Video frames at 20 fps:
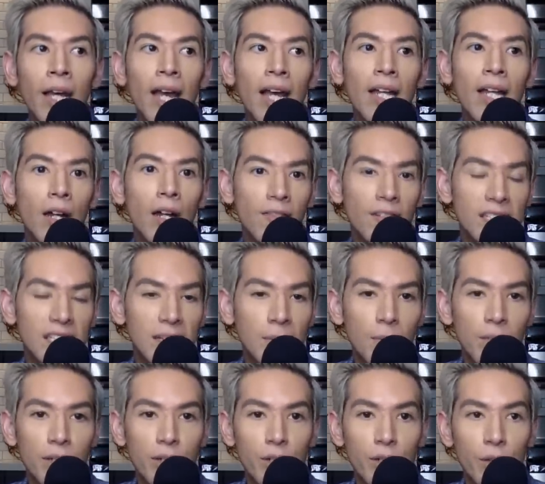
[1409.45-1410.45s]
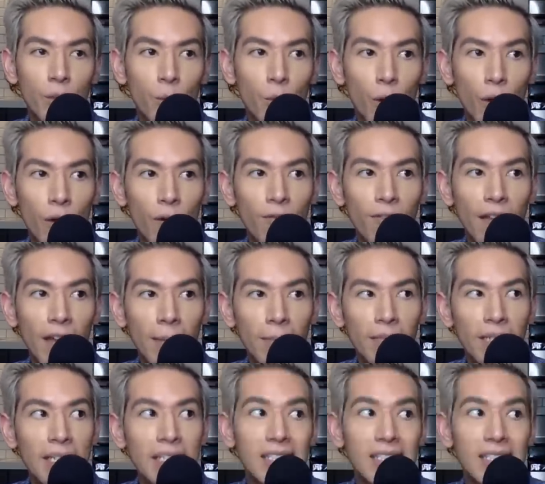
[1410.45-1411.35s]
And obviously when you're in the royal family,